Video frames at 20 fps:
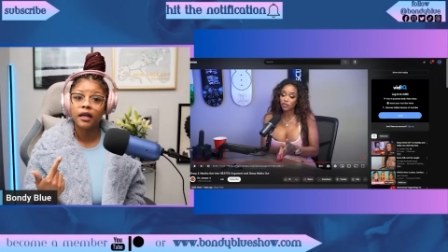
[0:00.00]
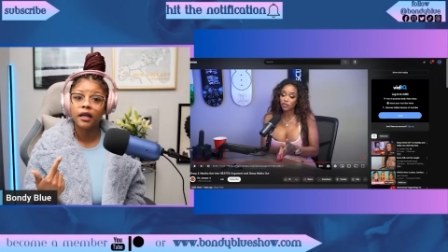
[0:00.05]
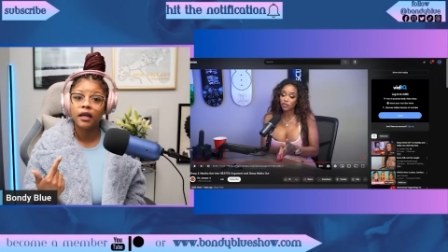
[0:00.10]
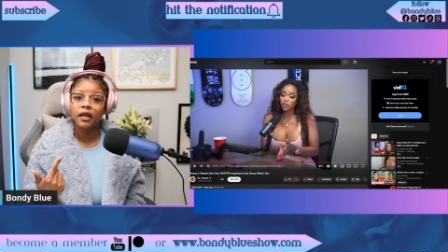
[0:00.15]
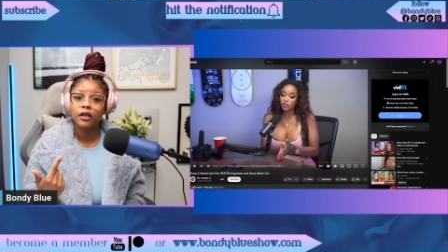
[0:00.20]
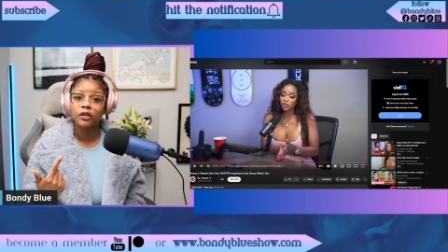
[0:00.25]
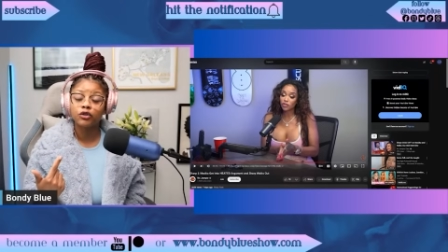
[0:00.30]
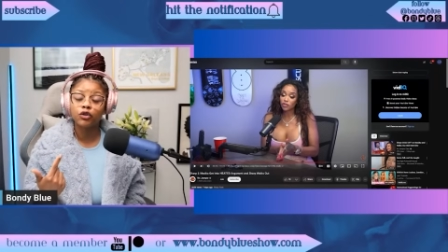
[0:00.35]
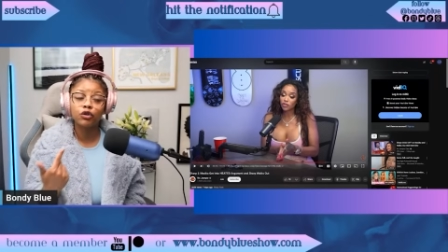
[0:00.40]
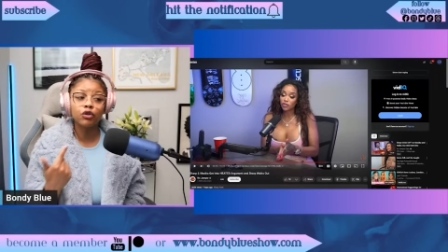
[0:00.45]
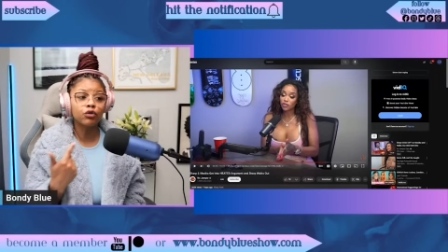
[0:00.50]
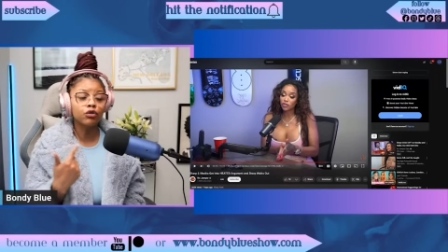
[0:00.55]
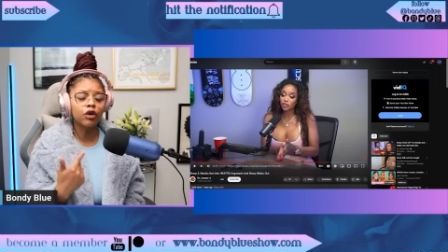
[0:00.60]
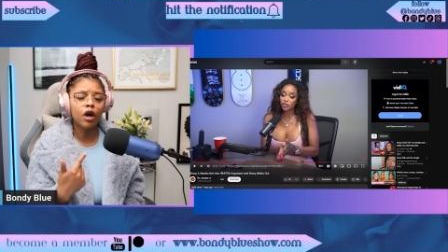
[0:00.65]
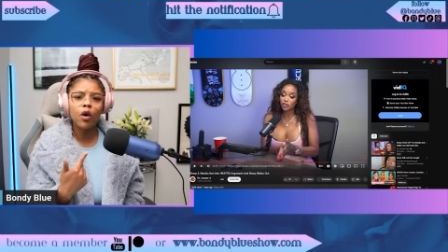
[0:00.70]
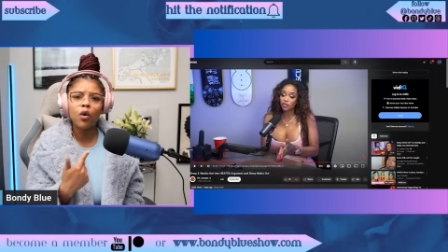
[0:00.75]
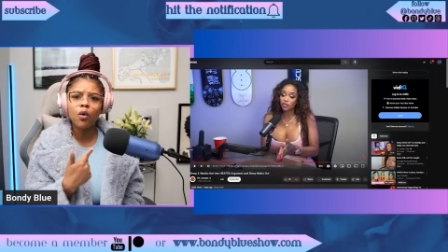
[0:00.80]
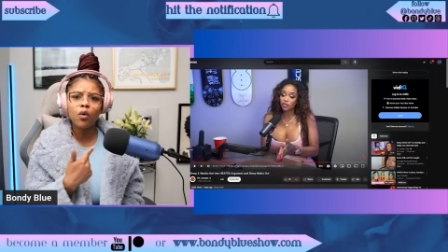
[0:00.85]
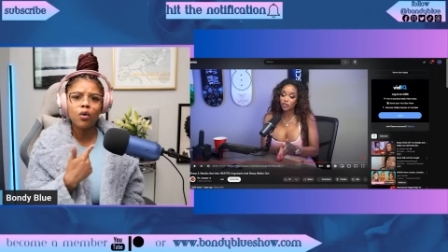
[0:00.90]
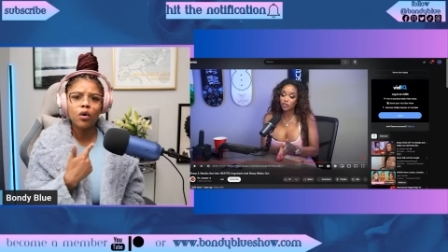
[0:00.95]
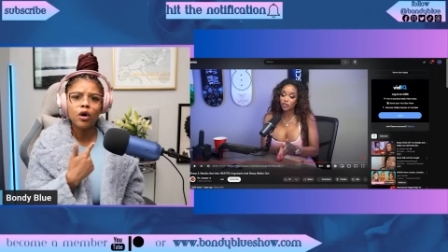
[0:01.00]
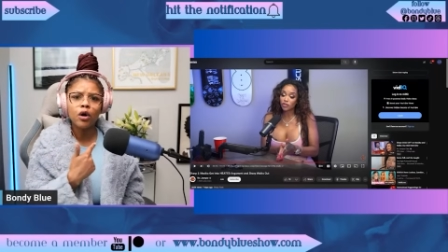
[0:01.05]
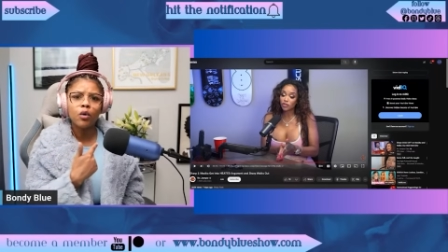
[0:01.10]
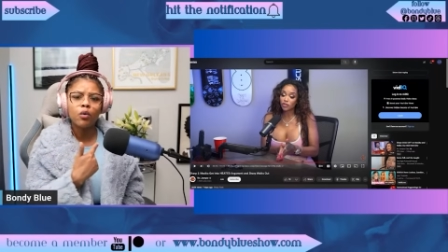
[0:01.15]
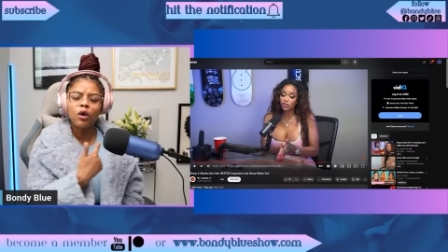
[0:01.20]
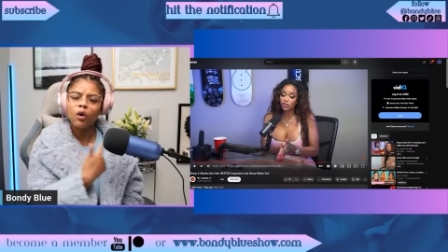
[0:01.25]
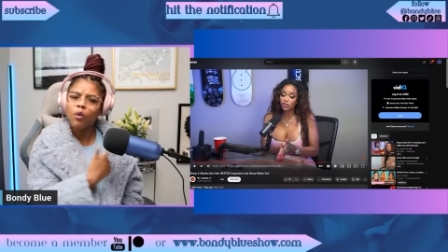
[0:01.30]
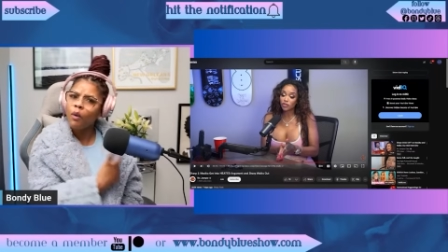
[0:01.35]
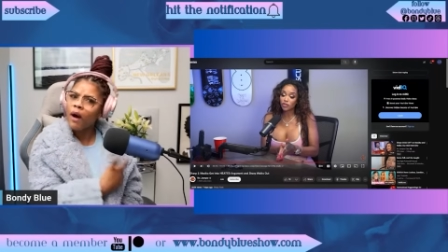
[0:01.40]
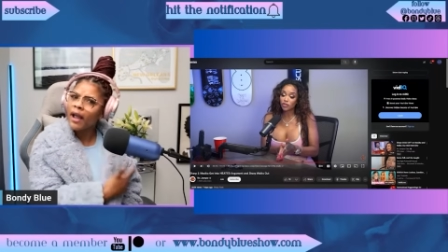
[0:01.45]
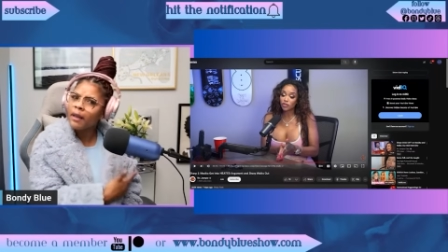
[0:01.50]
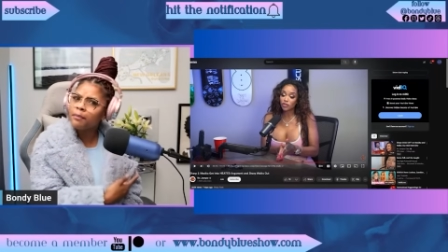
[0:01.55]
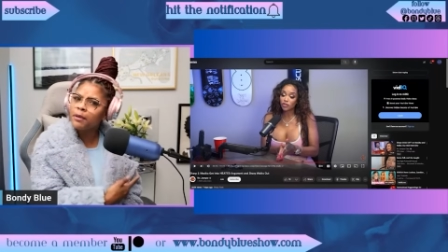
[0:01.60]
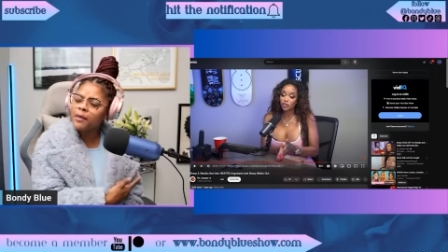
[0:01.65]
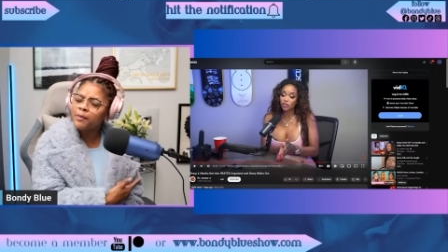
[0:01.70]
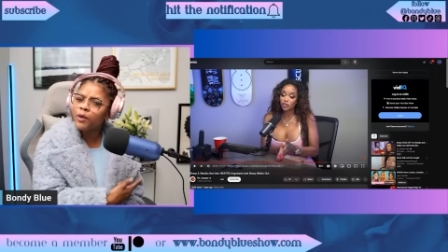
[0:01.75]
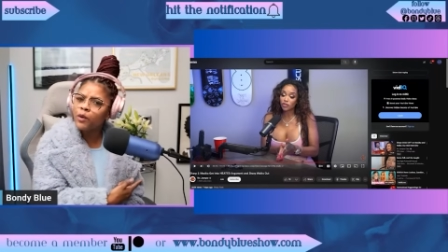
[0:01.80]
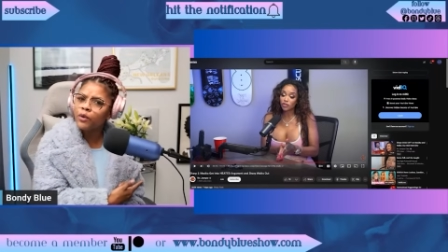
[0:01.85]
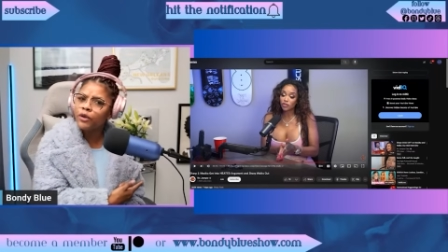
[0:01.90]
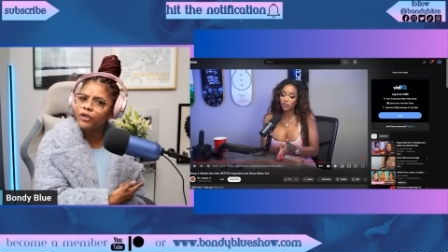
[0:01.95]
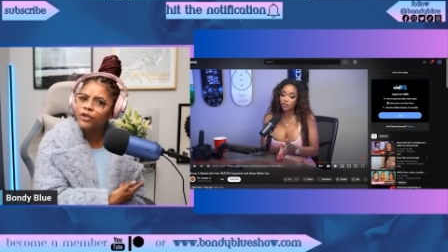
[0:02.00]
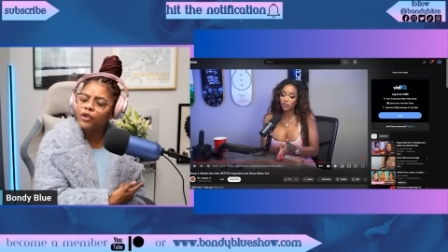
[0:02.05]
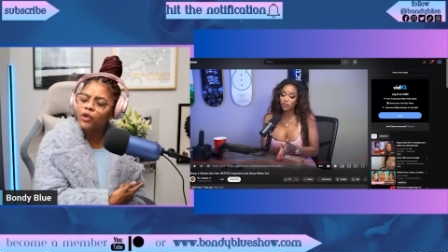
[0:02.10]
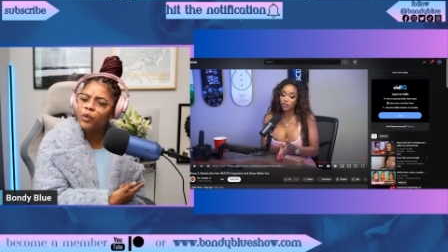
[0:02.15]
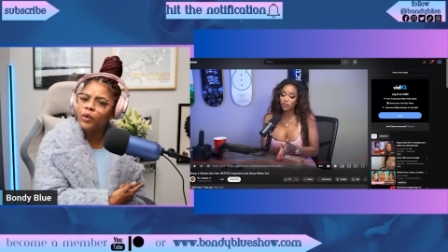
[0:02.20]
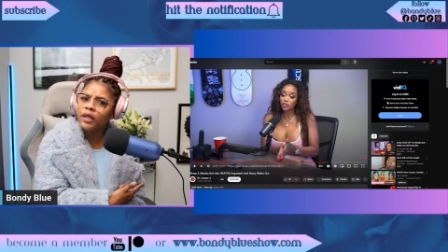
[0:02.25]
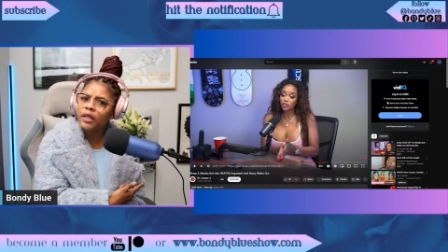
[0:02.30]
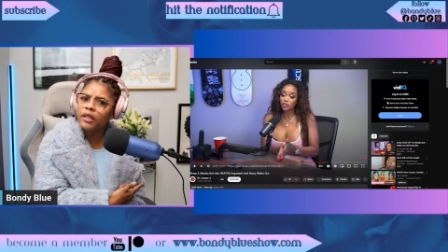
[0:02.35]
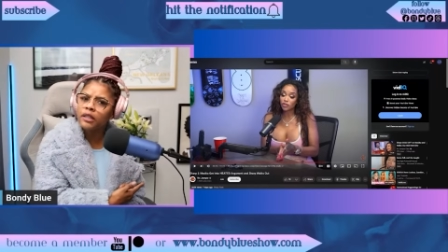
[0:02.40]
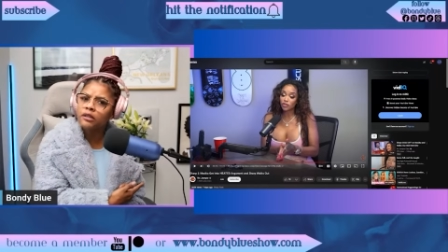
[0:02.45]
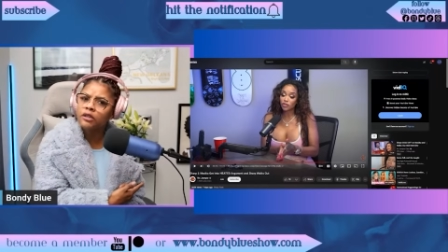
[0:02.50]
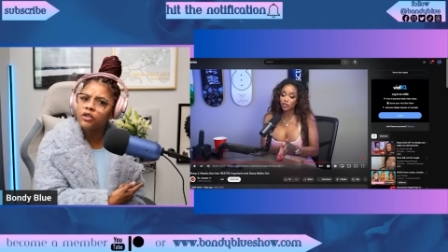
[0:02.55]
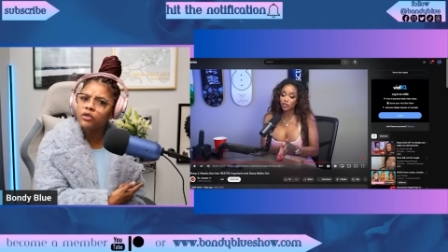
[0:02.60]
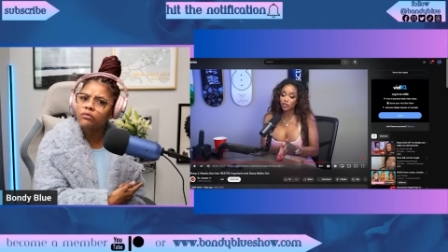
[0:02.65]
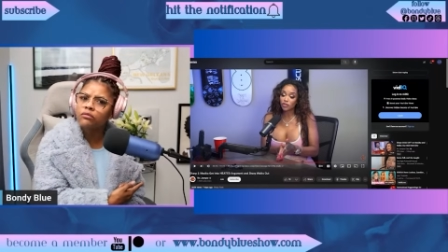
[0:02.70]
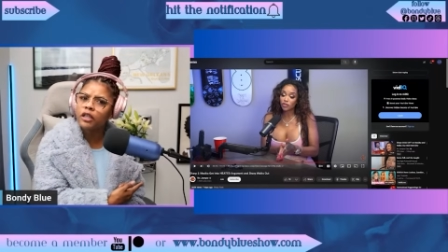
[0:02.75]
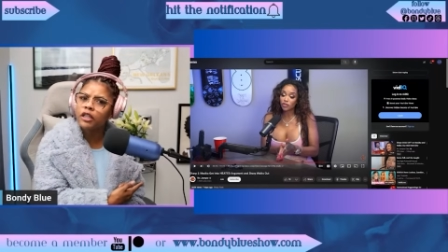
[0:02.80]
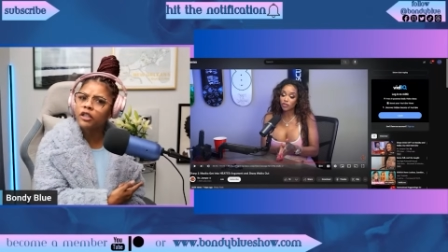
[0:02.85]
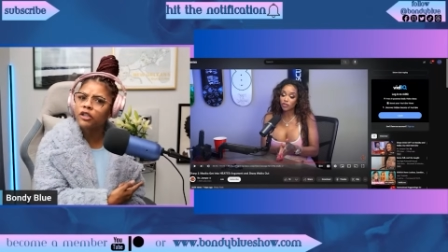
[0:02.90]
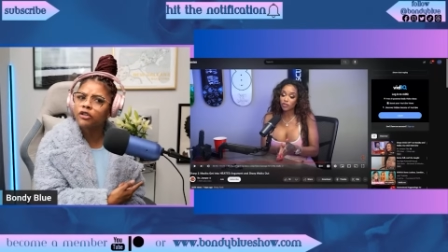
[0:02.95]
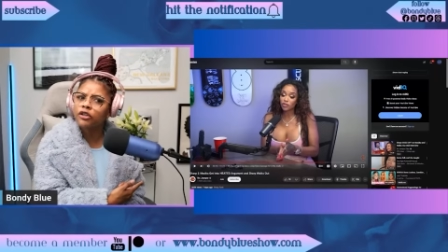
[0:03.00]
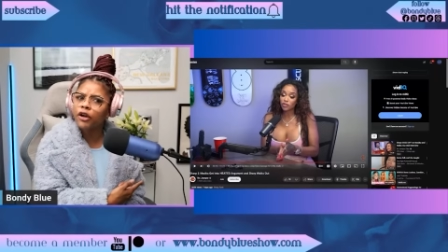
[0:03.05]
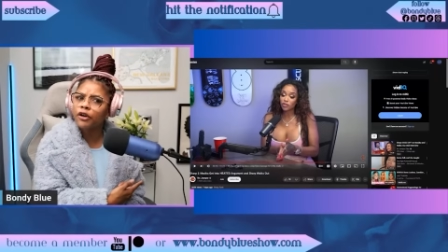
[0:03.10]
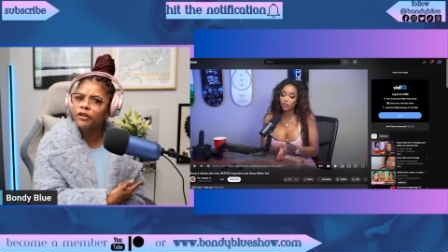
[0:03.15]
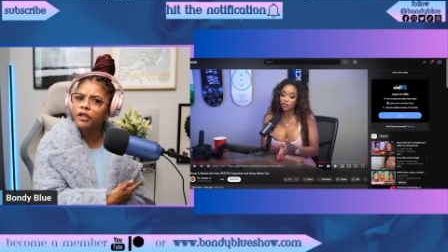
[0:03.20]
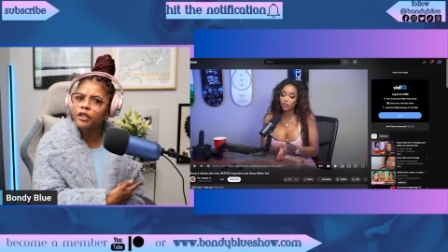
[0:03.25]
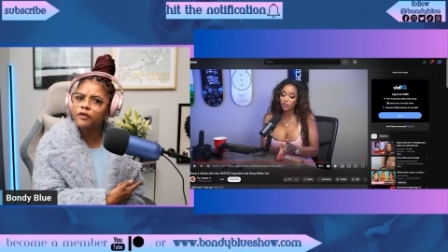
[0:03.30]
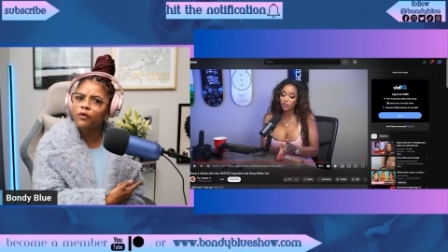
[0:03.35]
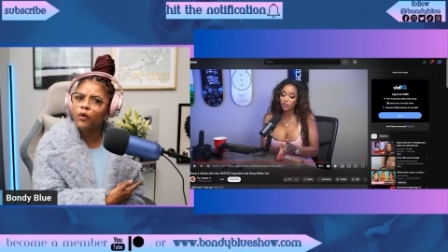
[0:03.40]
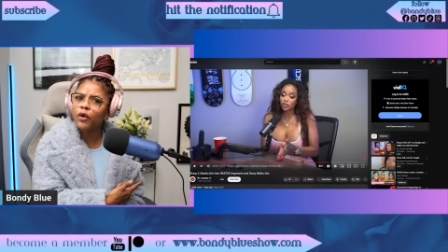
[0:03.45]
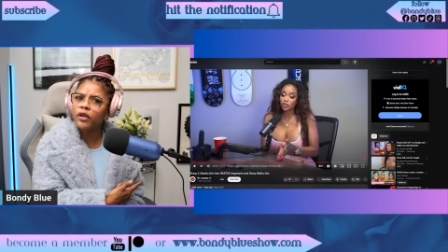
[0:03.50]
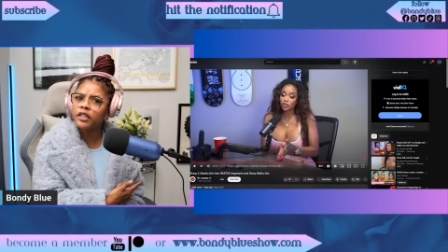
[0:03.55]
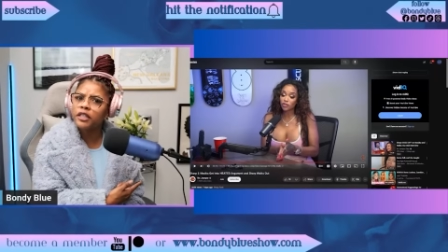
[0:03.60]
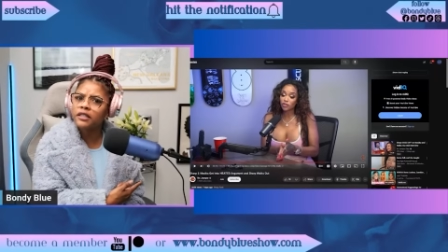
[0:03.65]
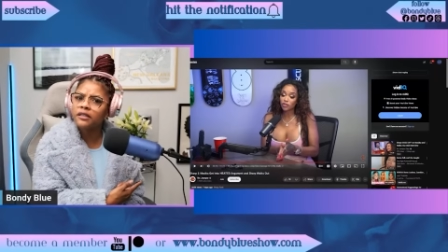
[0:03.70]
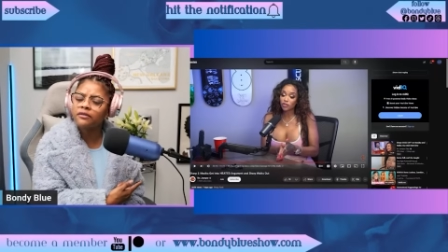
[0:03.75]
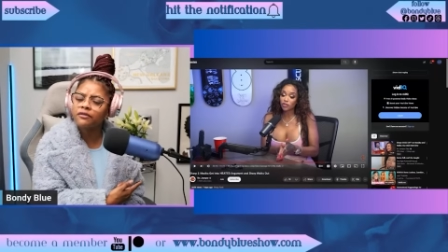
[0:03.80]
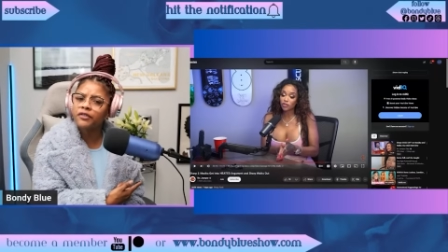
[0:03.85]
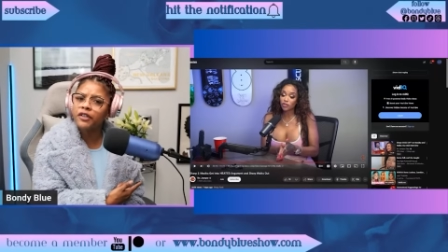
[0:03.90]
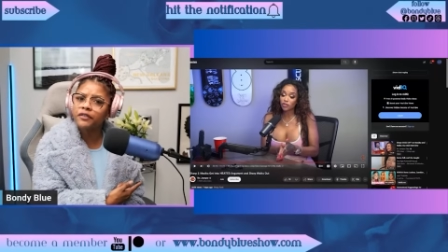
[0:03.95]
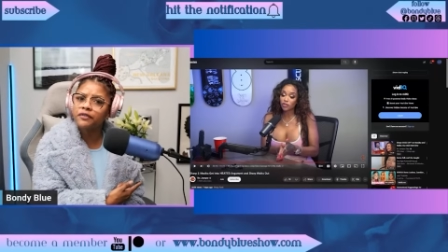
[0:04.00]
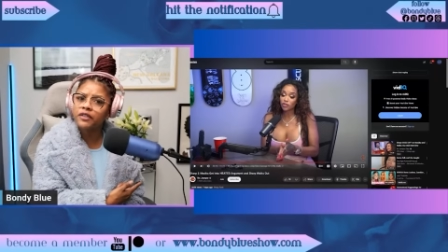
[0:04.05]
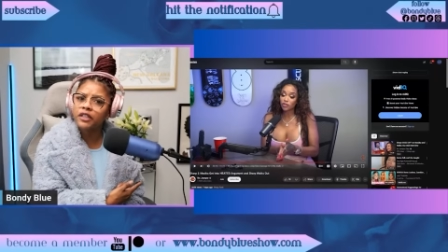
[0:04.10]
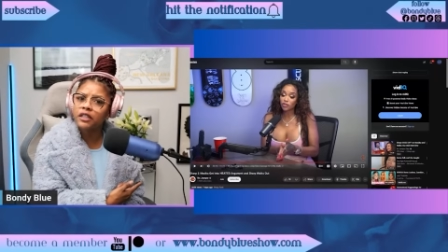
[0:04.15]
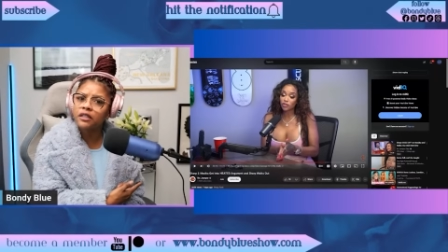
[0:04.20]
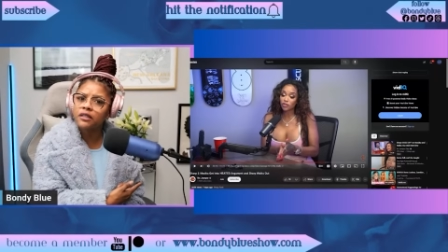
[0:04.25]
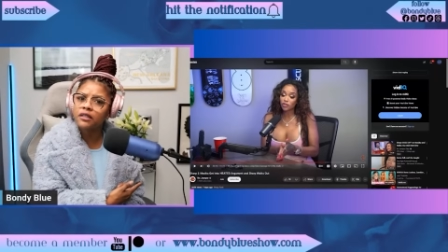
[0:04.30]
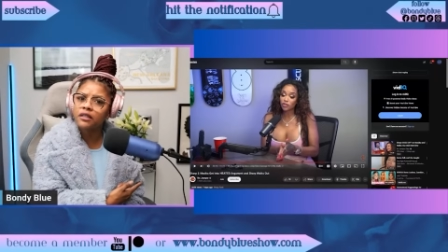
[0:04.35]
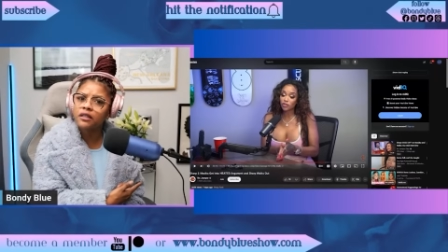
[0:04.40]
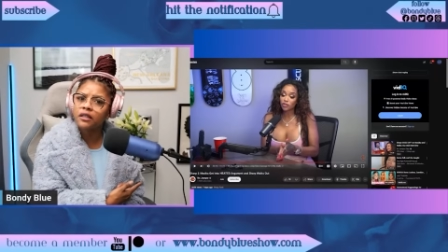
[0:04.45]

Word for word: Do you know what white people were doing in the 30s, 40s, and 50s?